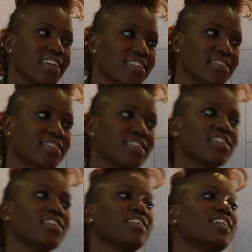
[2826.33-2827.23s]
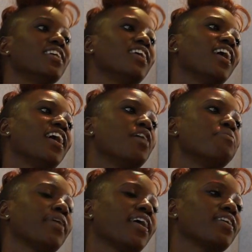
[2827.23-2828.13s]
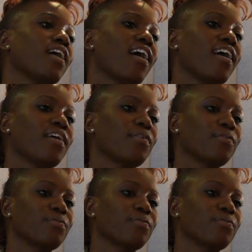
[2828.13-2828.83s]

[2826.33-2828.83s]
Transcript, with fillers: next year, um, but uh,